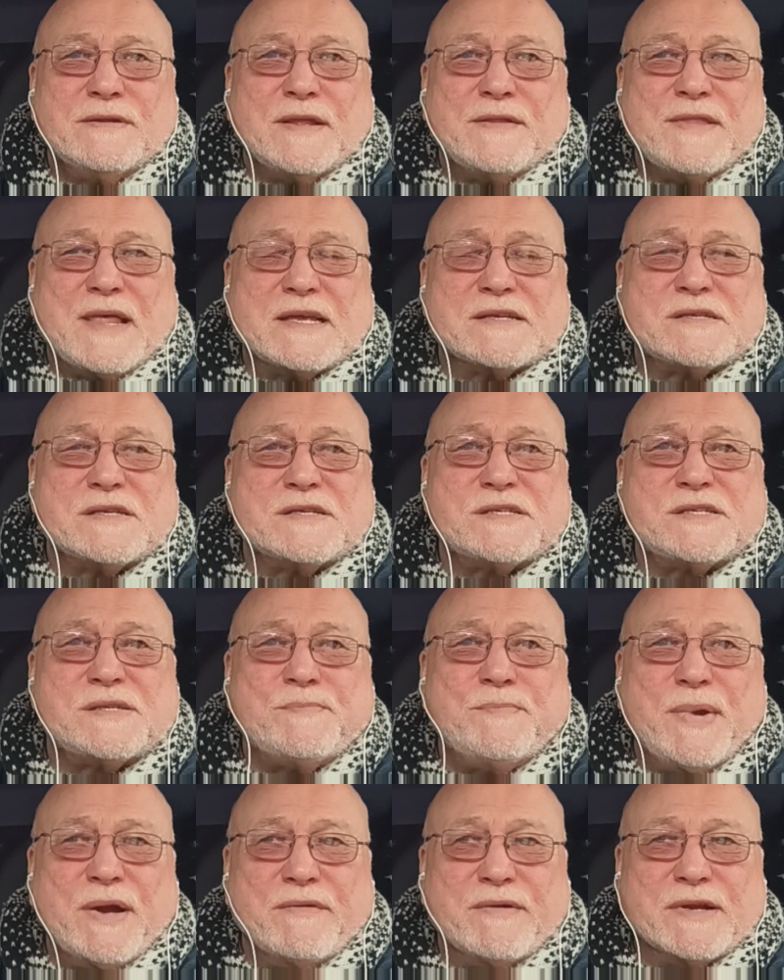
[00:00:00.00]
And that's a
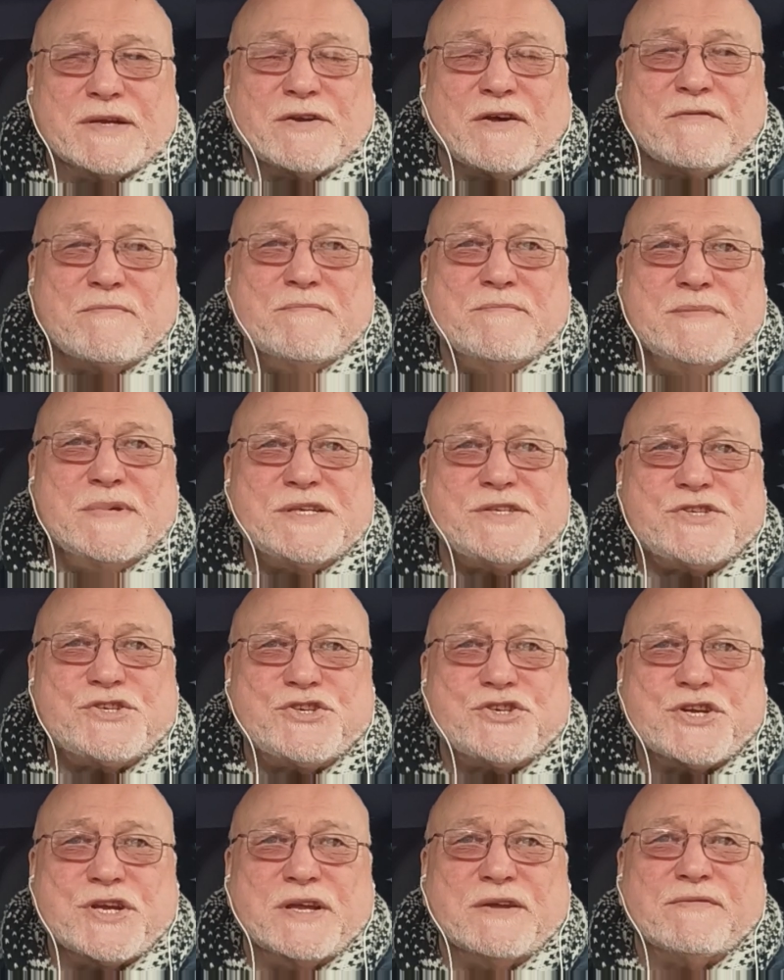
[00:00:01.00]
spirit of
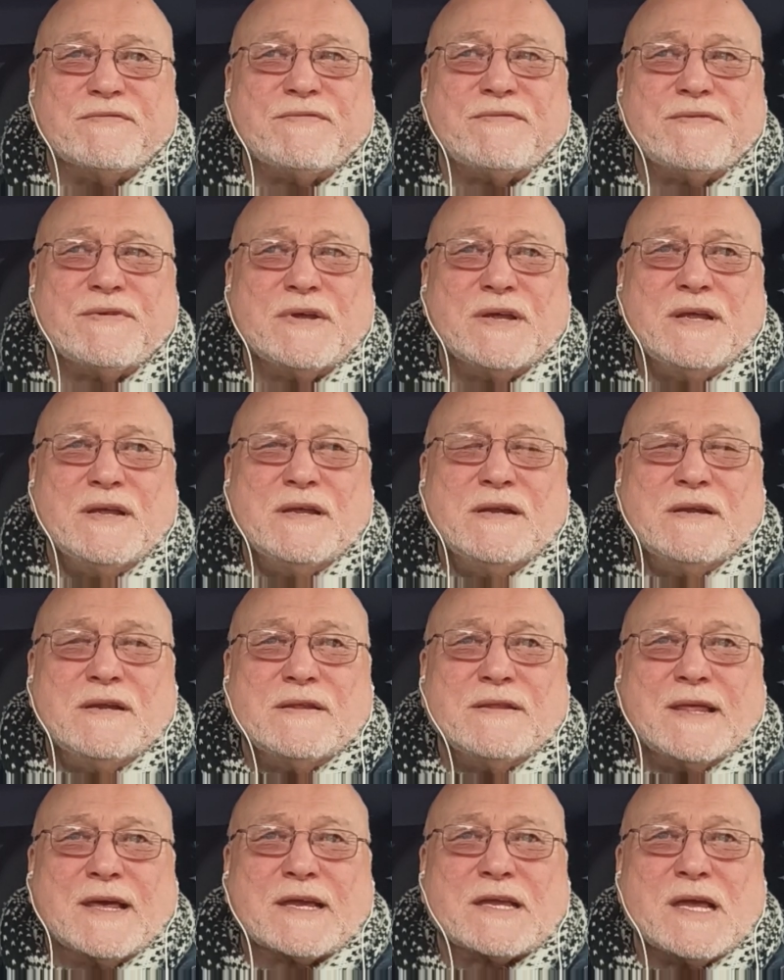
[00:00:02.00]
mischief
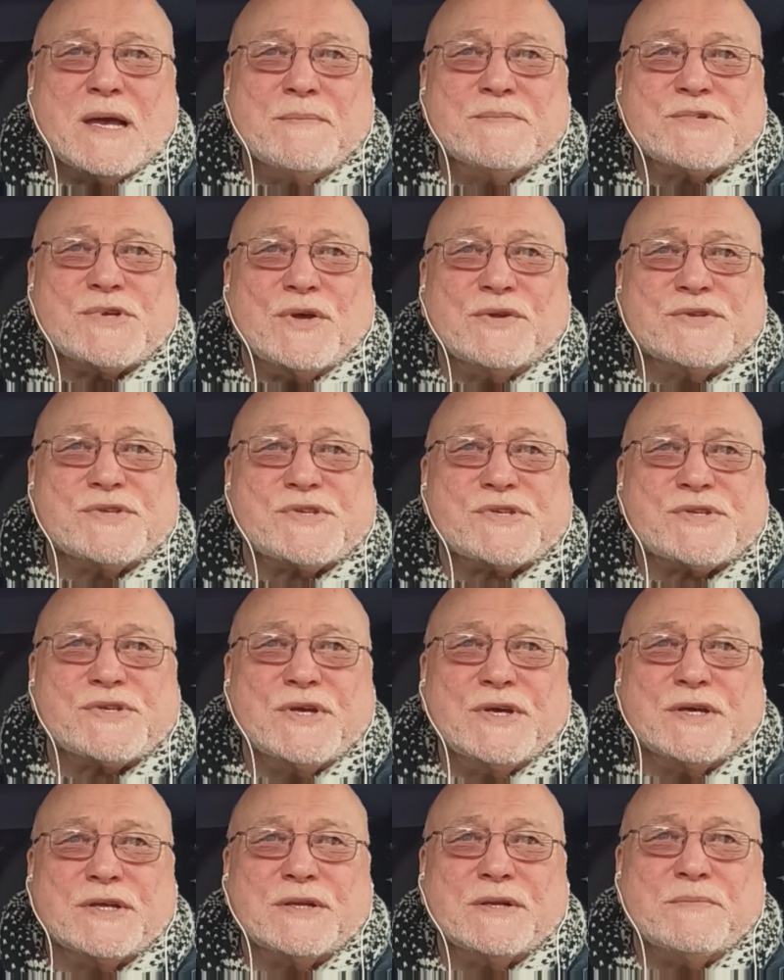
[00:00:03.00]
that comes on
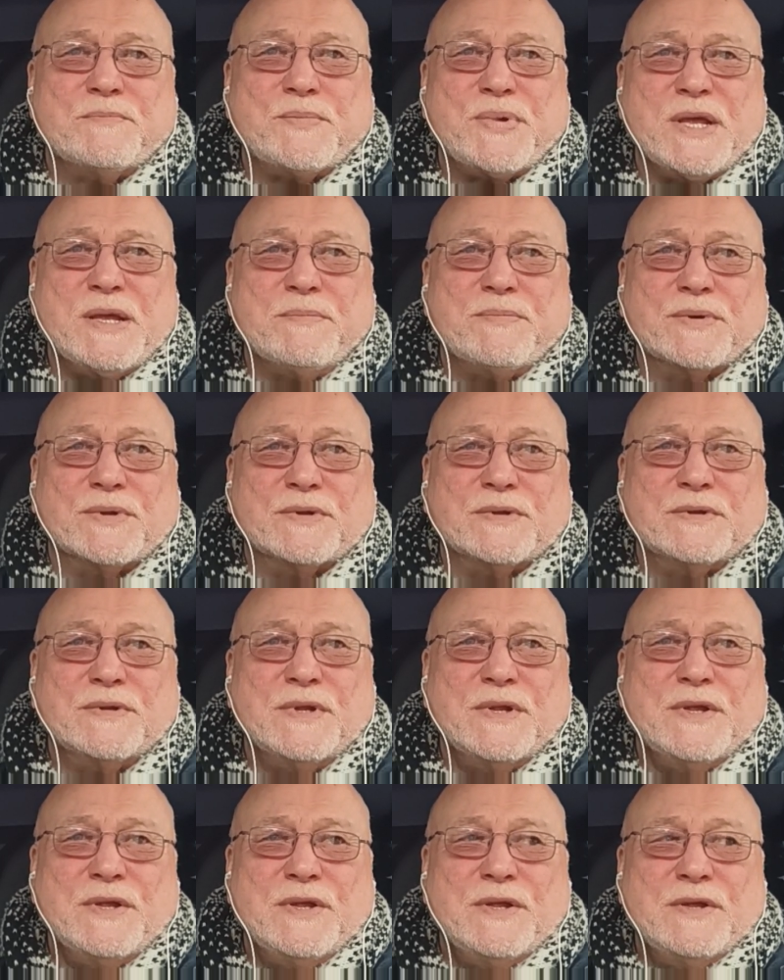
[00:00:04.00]
certain people
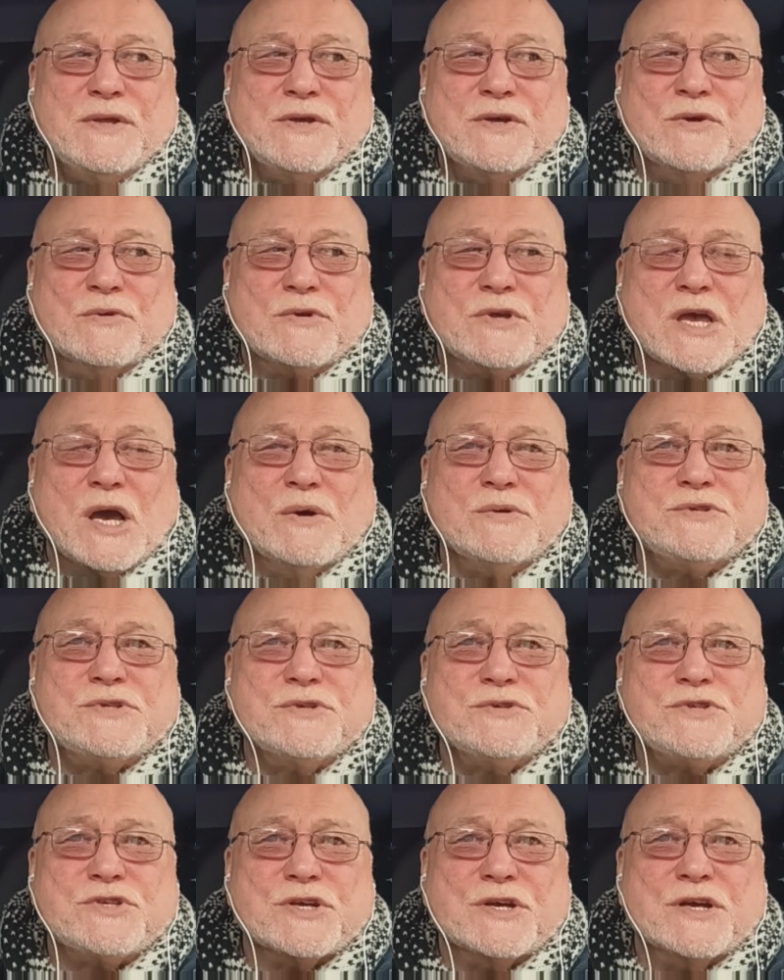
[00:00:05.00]
who go
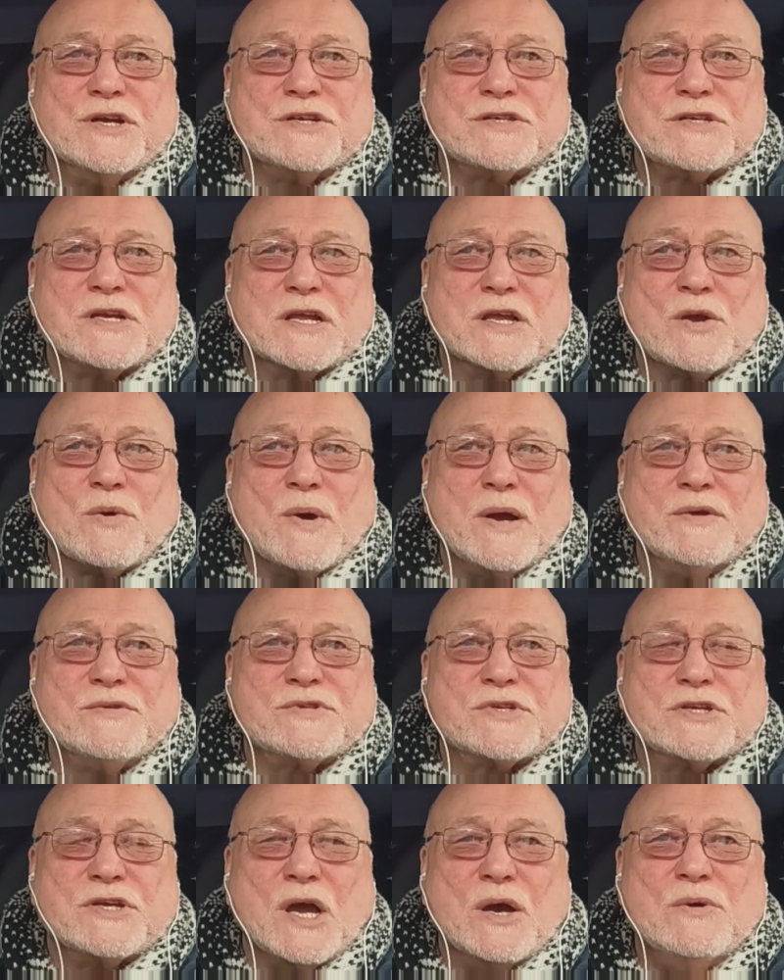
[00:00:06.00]
to church, in
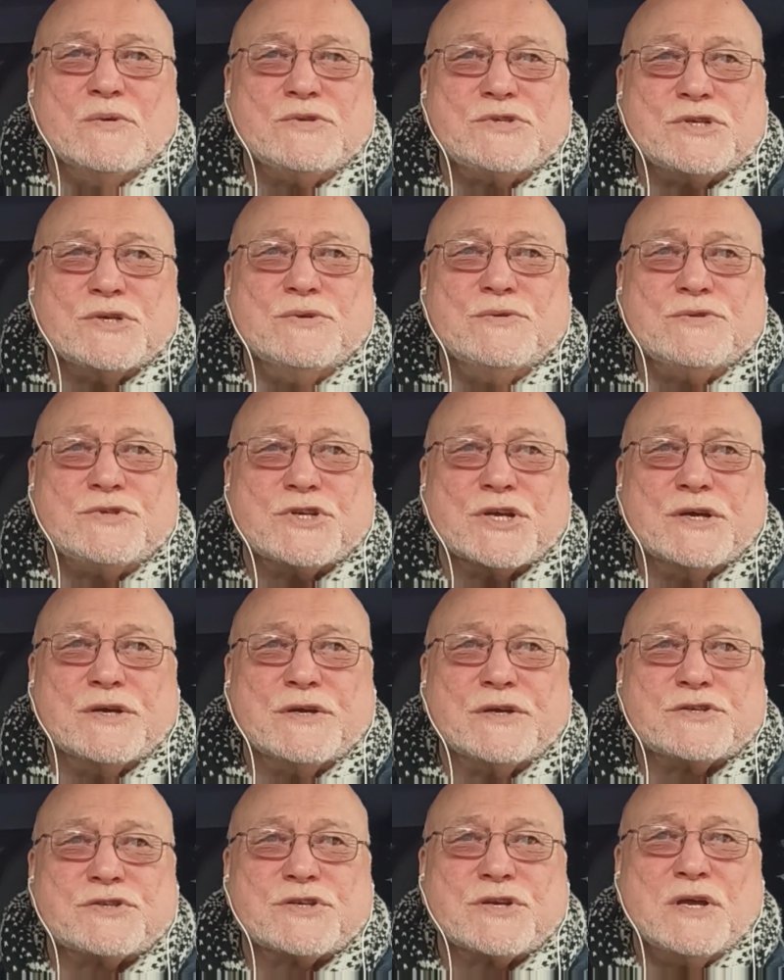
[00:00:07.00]
quotes, go to
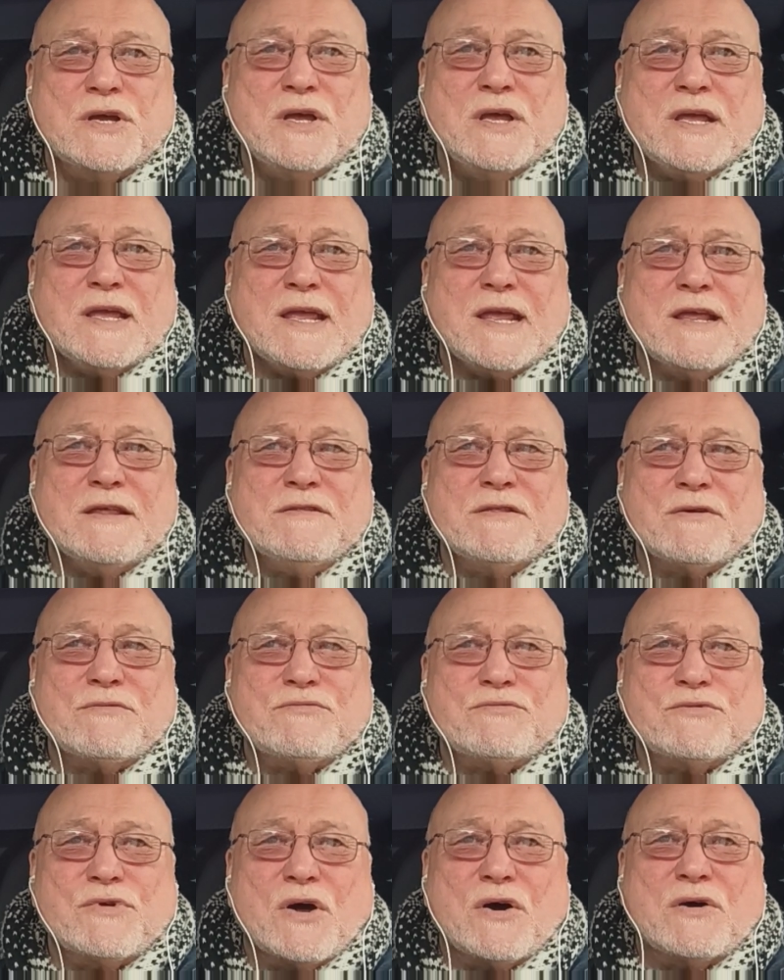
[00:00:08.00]
church in the
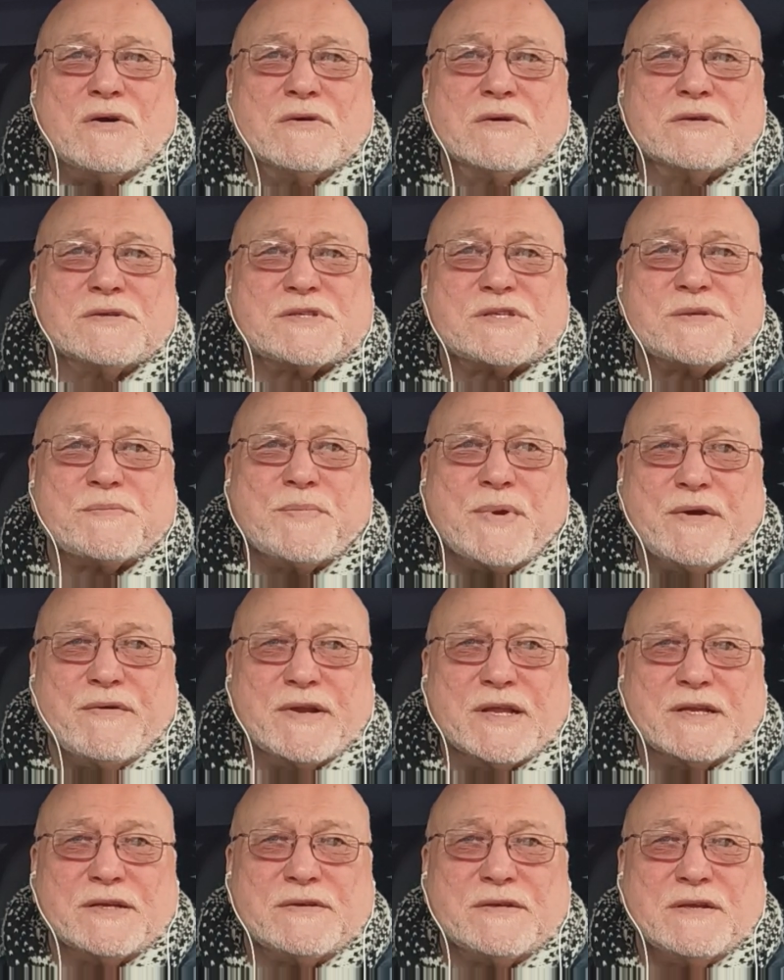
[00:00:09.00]
wrong
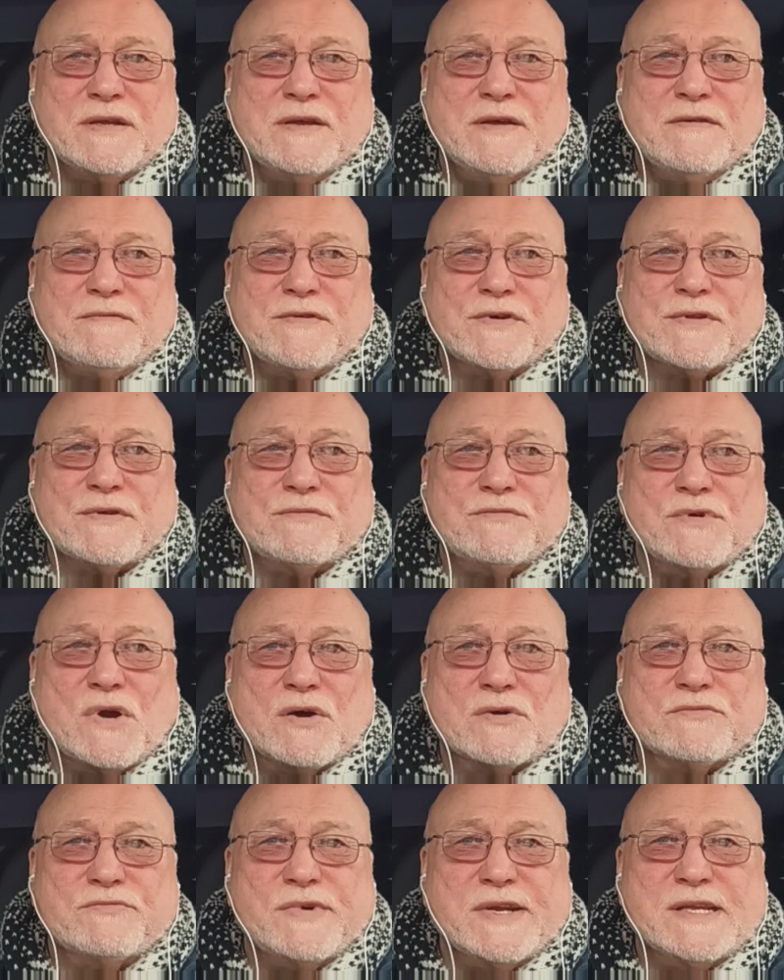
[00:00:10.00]
spirit for the
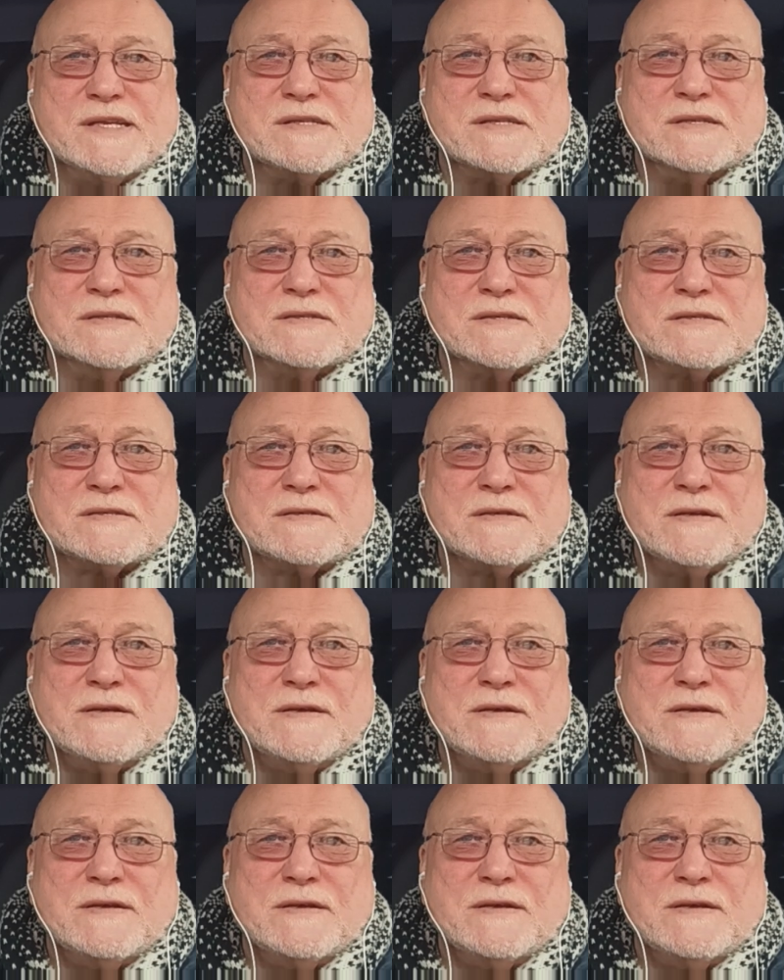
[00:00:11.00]
wrong reasons.